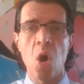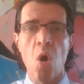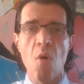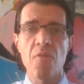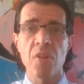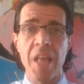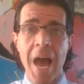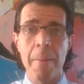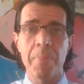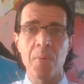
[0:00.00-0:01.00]

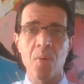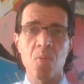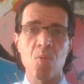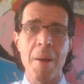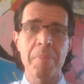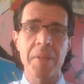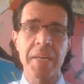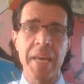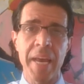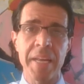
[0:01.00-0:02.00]
overlap or
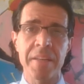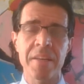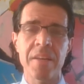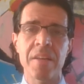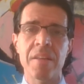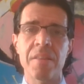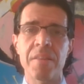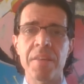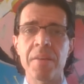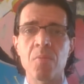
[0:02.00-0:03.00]
replicate
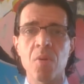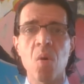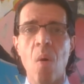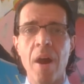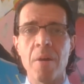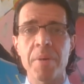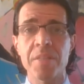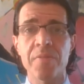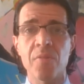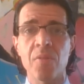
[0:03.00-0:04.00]
the
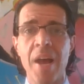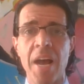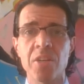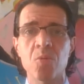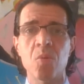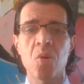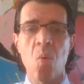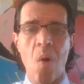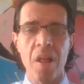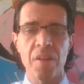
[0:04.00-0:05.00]
requirements for actual
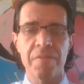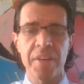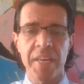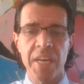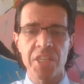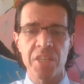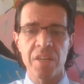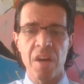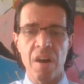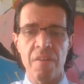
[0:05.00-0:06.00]

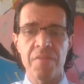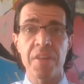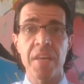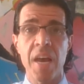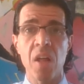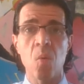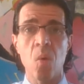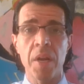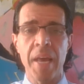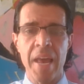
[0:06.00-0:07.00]
qualification of the
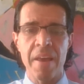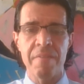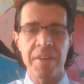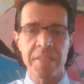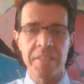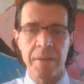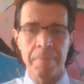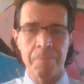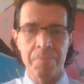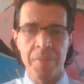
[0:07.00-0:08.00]
L1A visa.
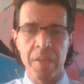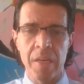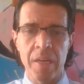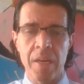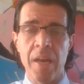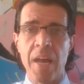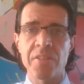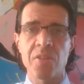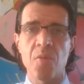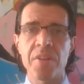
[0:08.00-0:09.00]

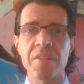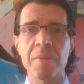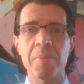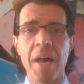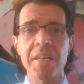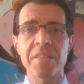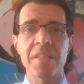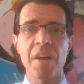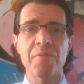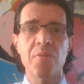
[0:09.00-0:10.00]
And so this applies
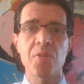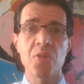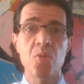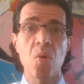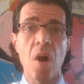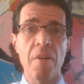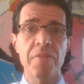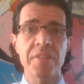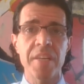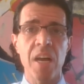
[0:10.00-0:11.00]
not for new
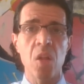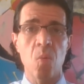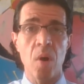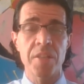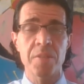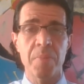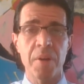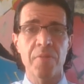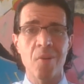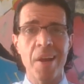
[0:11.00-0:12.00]
office L1s,
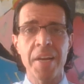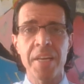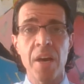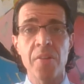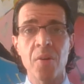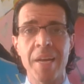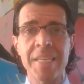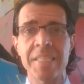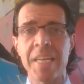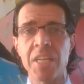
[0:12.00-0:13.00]
but for any other
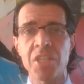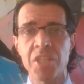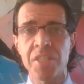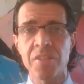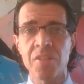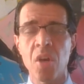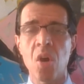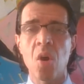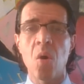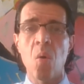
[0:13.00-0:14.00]
extensions
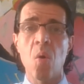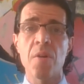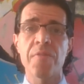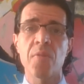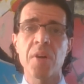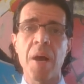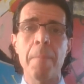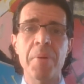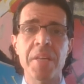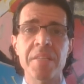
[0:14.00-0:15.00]
or for
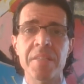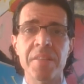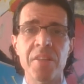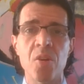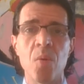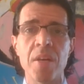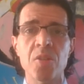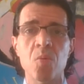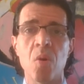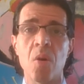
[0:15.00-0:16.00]
companies in the US
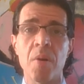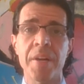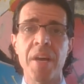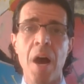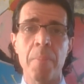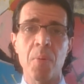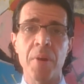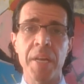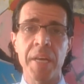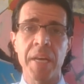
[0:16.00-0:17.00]
who are already
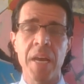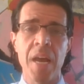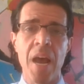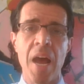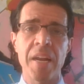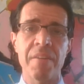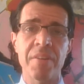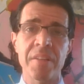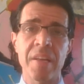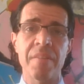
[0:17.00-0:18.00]
operating and
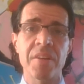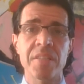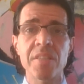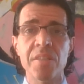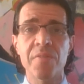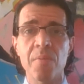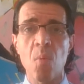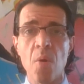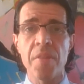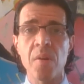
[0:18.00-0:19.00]
have existed for
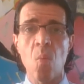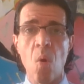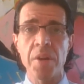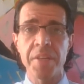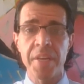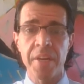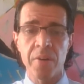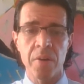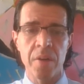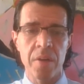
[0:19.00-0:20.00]
more than 1
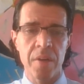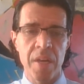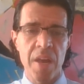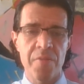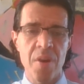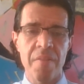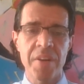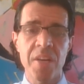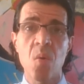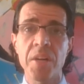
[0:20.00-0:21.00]
year. If you have
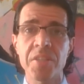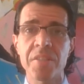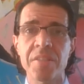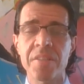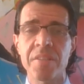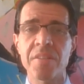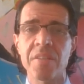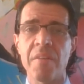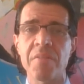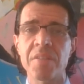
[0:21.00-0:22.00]
any questions, this is
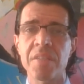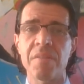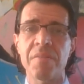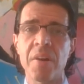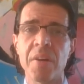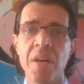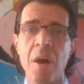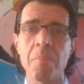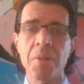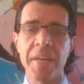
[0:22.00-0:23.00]
obviously a very
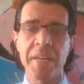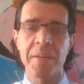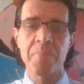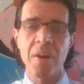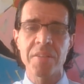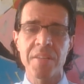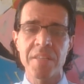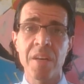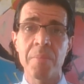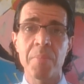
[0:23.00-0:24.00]
complicated
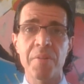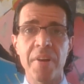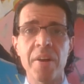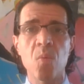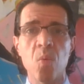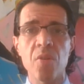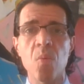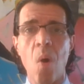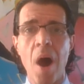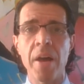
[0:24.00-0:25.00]
process, but very
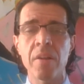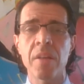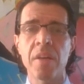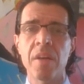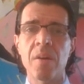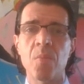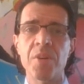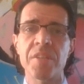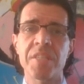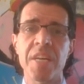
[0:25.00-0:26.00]
worthwhile. We
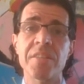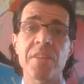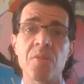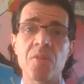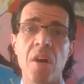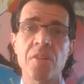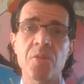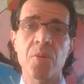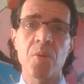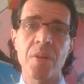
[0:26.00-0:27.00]
suggest that you talk
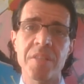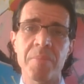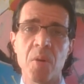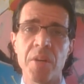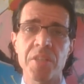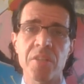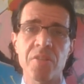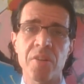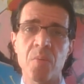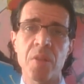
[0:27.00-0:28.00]
to a US immigration
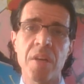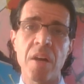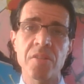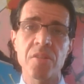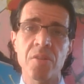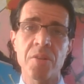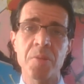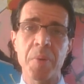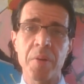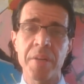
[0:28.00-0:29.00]
attorney with consular
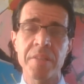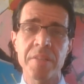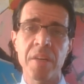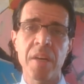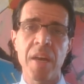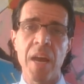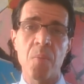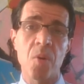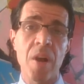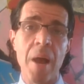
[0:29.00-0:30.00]
experience,
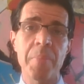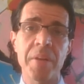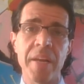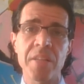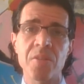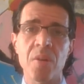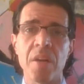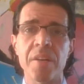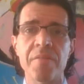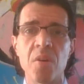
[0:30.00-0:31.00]
and we're happy to answer
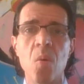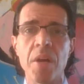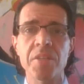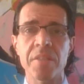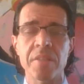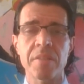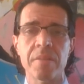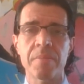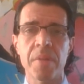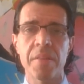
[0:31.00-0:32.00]
any of your questions.
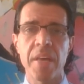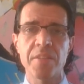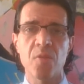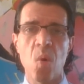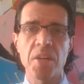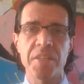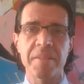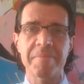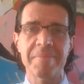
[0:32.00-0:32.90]
Thanks for watching.